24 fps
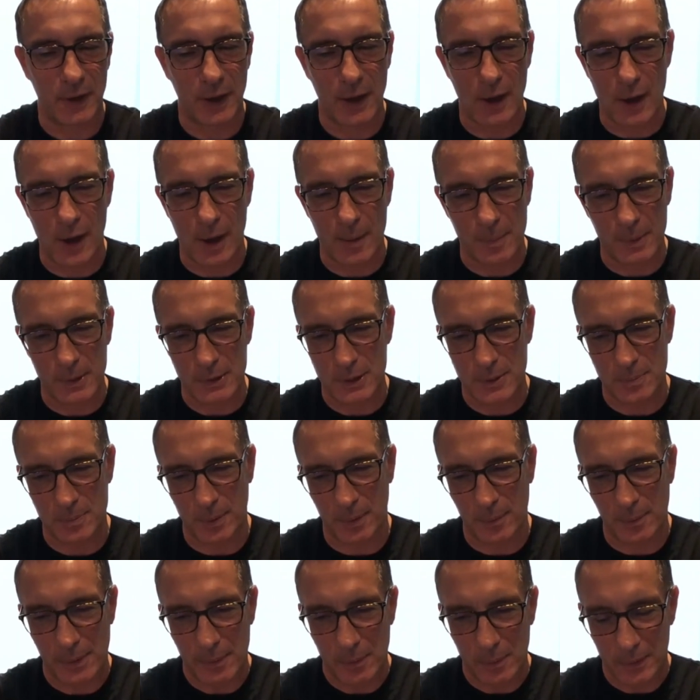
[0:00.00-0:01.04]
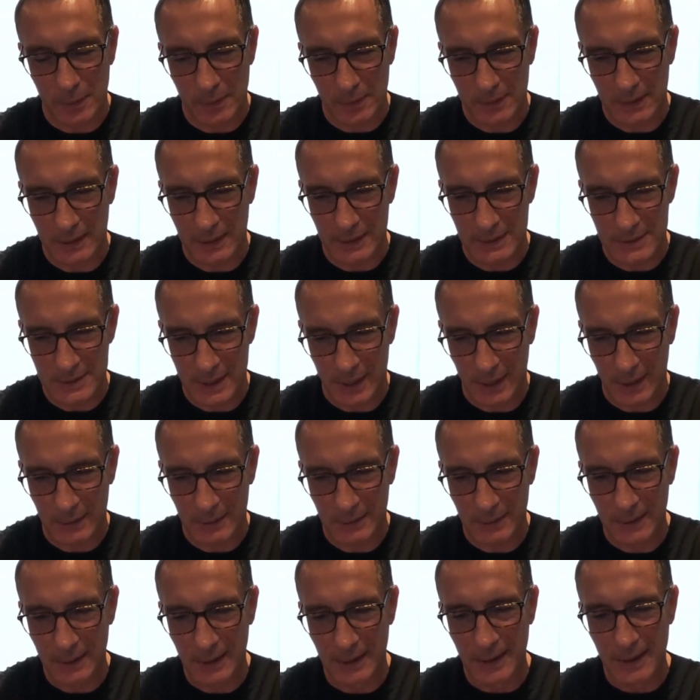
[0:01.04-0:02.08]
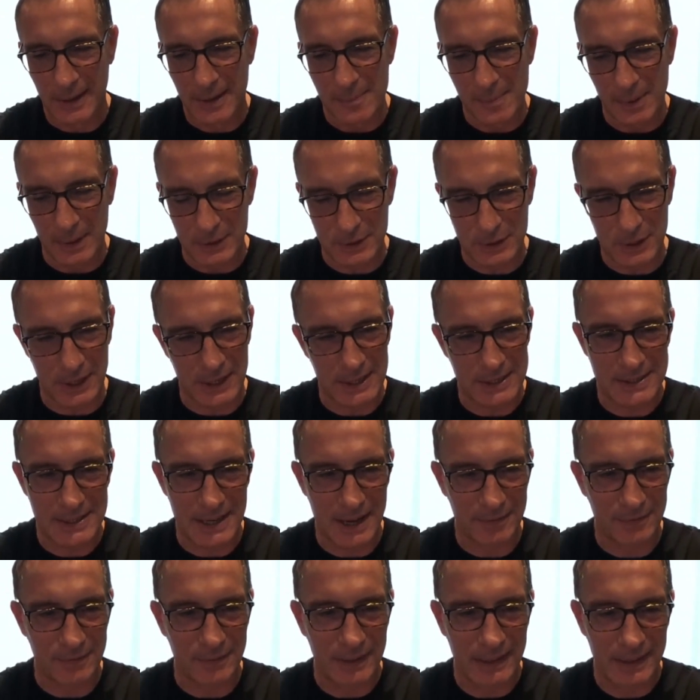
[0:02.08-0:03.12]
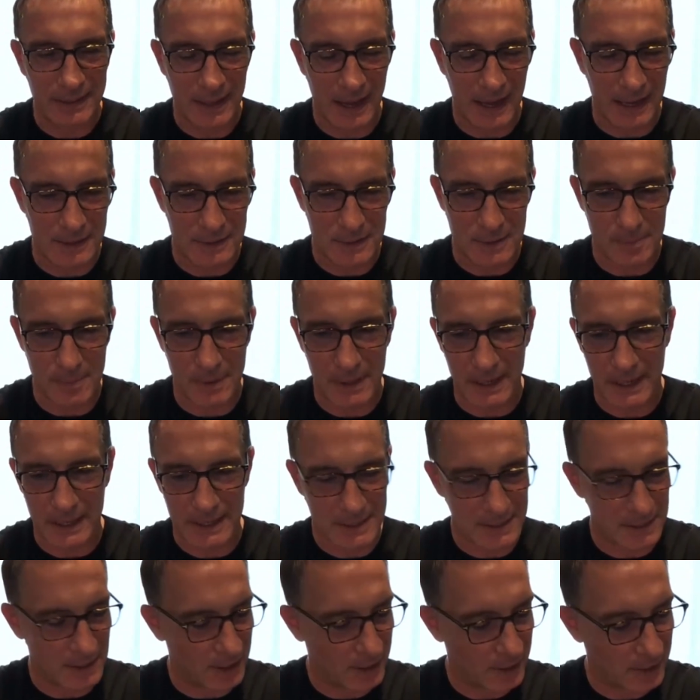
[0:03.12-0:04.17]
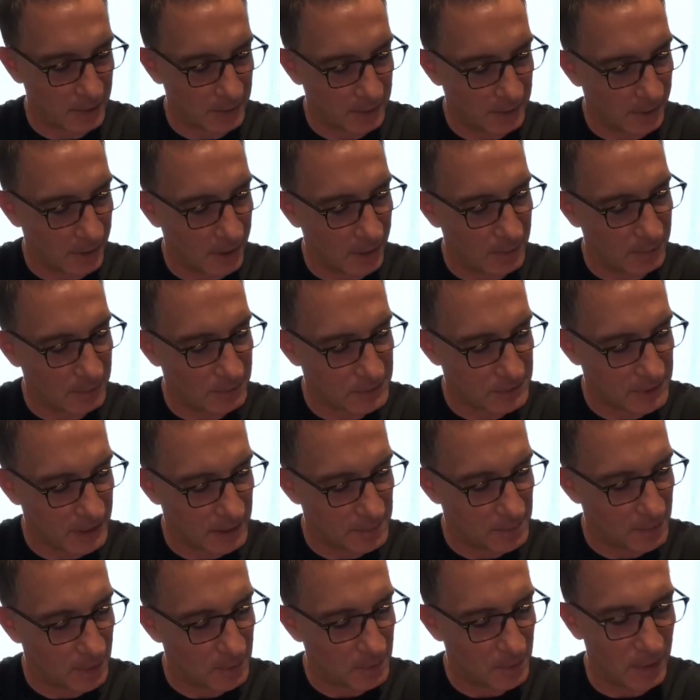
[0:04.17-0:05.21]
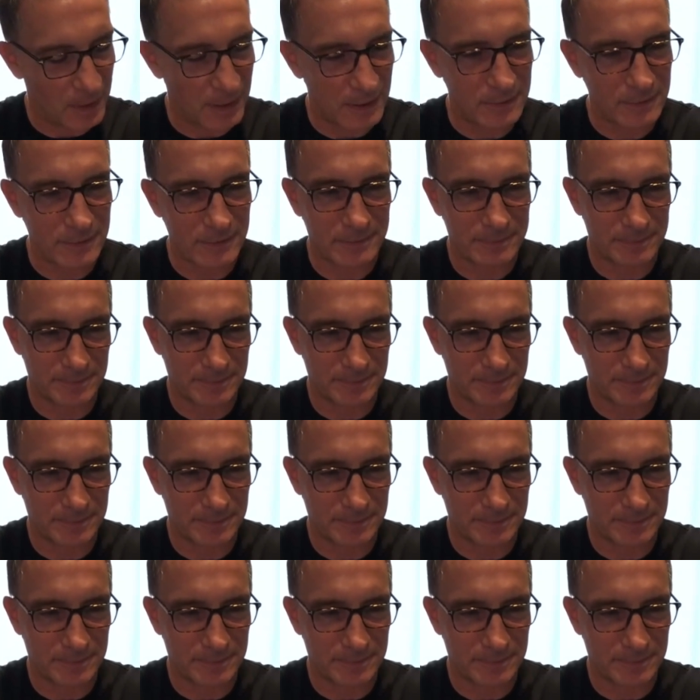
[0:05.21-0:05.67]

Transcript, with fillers: her, but she probably wouldn't think so. But she is definitely that to me, so I will say my wife.